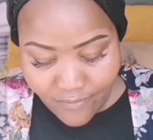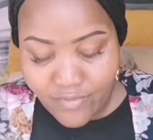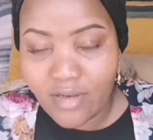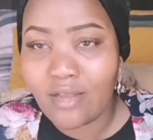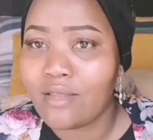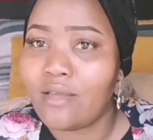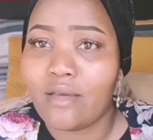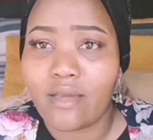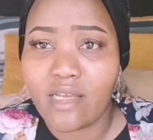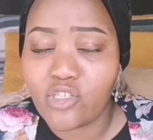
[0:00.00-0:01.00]
I have
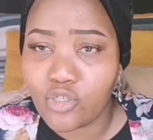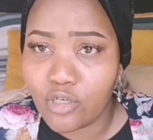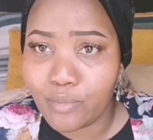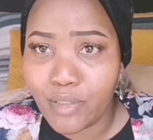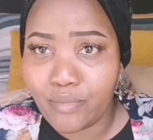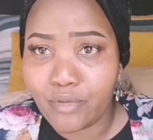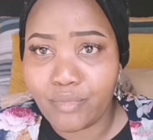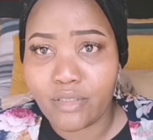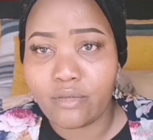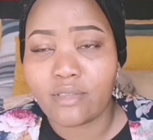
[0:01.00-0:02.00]
nothing against short
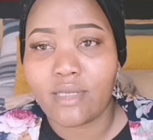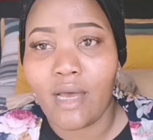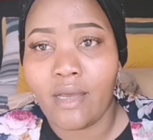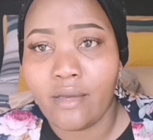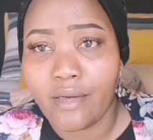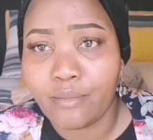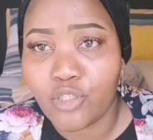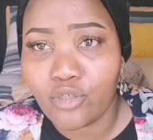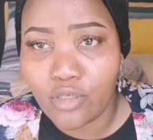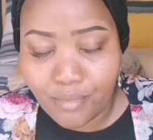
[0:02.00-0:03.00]
people because I am